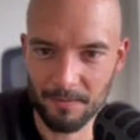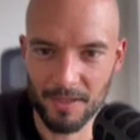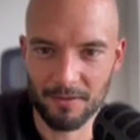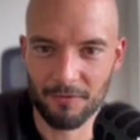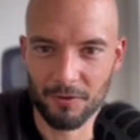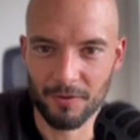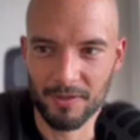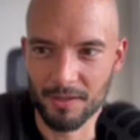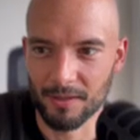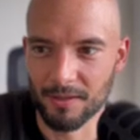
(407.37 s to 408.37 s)
means
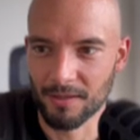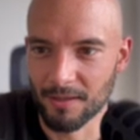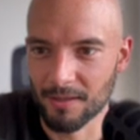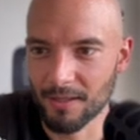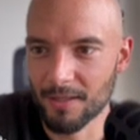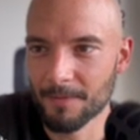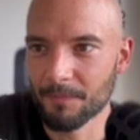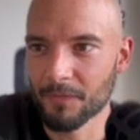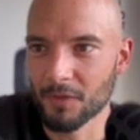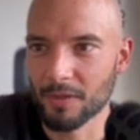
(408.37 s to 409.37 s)
focusing on
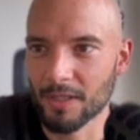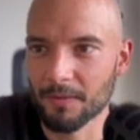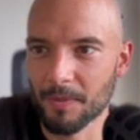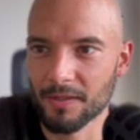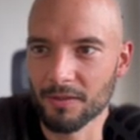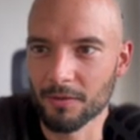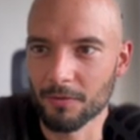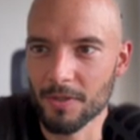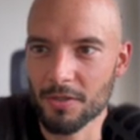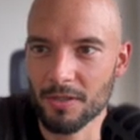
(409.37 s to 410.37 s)
so that's based on the question.